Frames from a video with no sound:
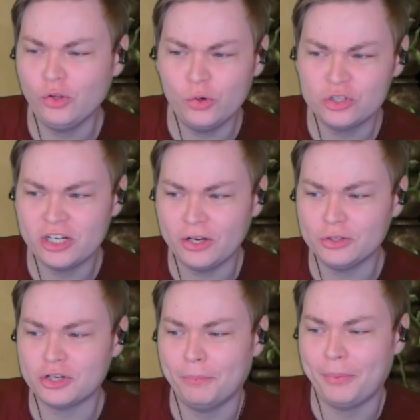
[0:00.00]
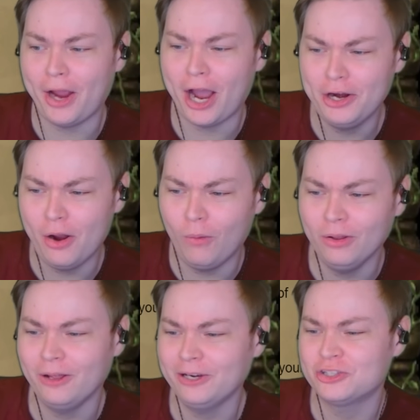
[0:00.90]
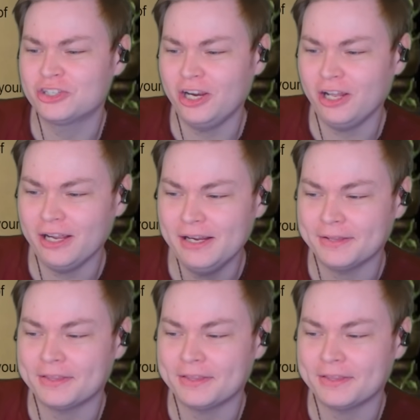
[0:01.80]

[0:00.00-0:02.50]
New skills are bad. No one likes skilling.